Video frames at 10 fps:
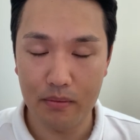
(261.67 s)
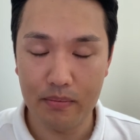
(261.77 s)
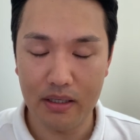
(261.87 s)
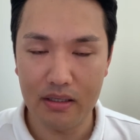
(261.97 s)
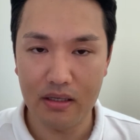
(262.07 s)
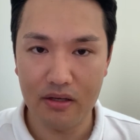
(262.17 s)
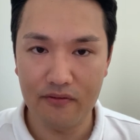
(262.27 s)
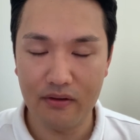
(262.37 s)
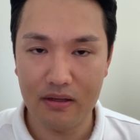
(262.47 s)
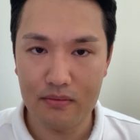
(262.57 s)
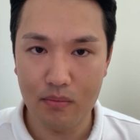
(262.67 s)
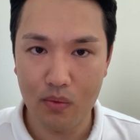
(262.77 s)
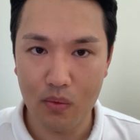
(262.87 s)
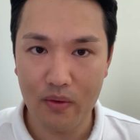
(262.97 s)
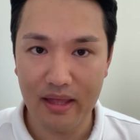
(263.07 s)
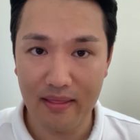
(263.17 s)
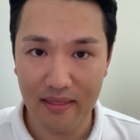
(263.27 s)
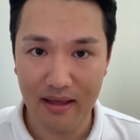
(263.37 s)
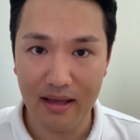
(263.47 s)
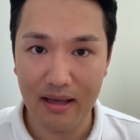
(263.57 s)
But if it is more than
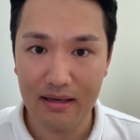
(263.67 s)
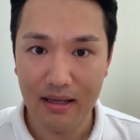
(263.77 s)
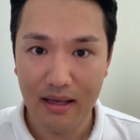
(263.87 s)
that,